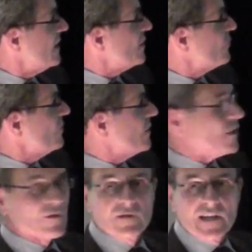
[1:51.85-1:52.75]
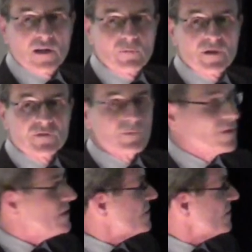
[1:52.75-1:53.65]
That's where the current elementary
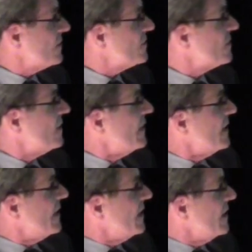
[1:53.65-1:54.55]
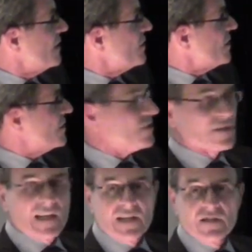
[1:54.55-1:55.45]
building sits. And then adjacent
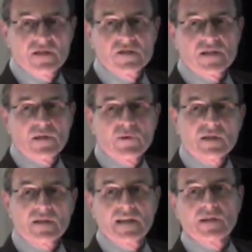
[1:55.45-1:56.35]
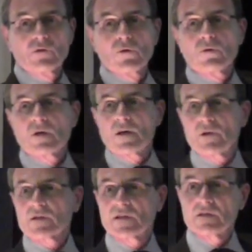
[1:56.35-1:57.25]
to that is a rectangular
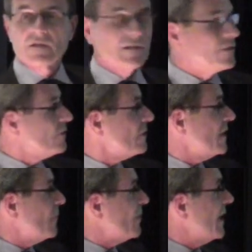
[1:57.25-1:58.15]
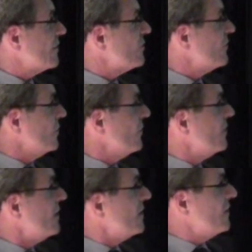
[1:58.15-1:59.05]
practice
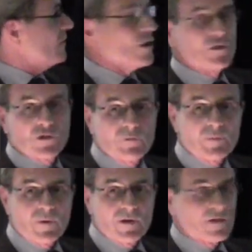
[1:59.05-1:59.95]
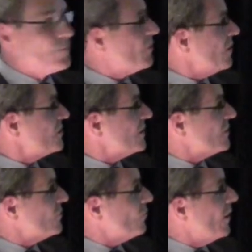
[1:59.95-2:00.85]
field that would also be part of the
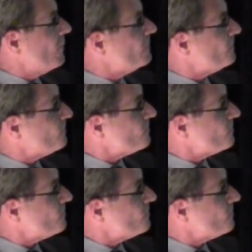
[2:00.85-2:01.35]
project as well.